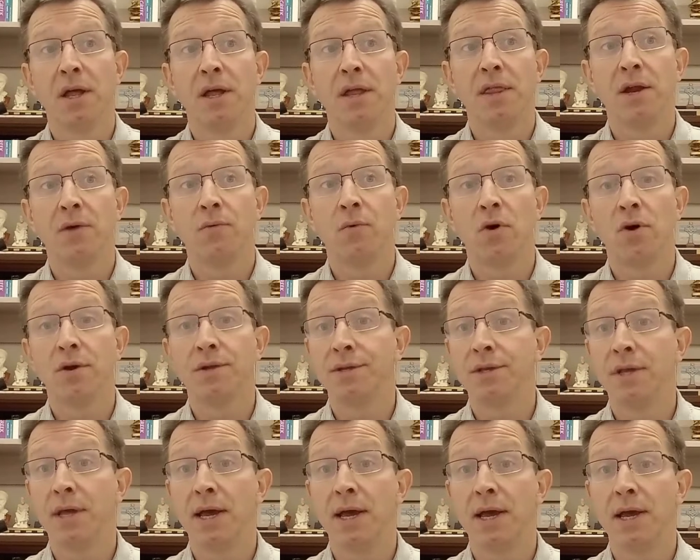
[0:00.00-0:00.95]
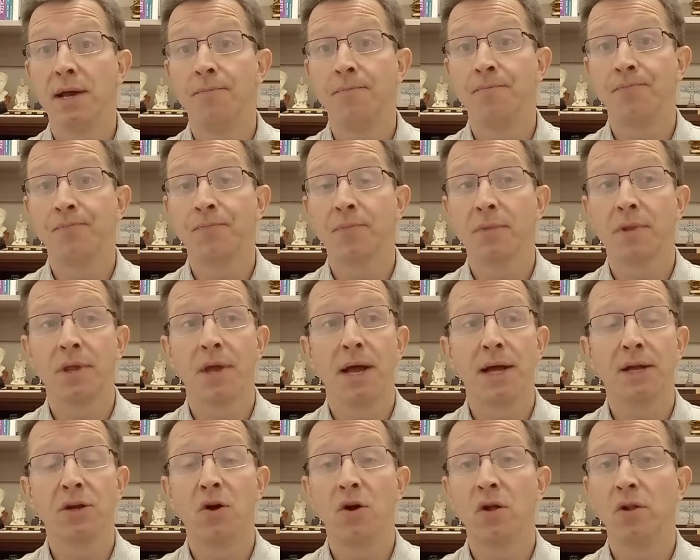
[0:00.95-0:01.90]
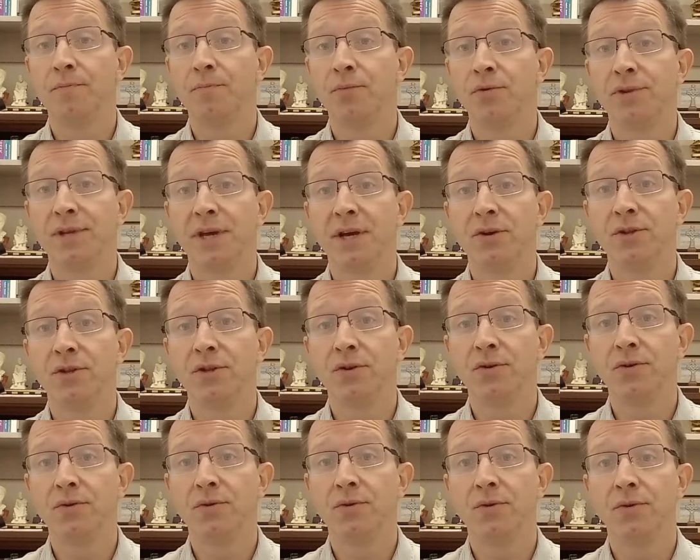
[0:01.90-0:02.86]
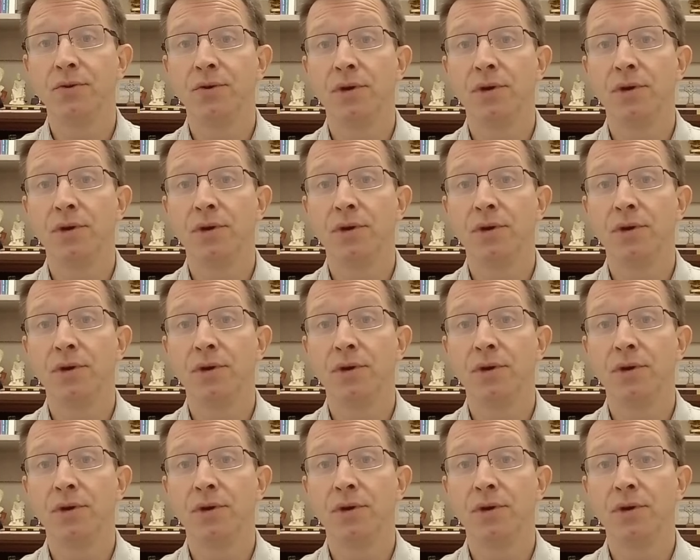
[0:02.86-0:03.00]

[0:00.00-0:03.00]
there was a call put out to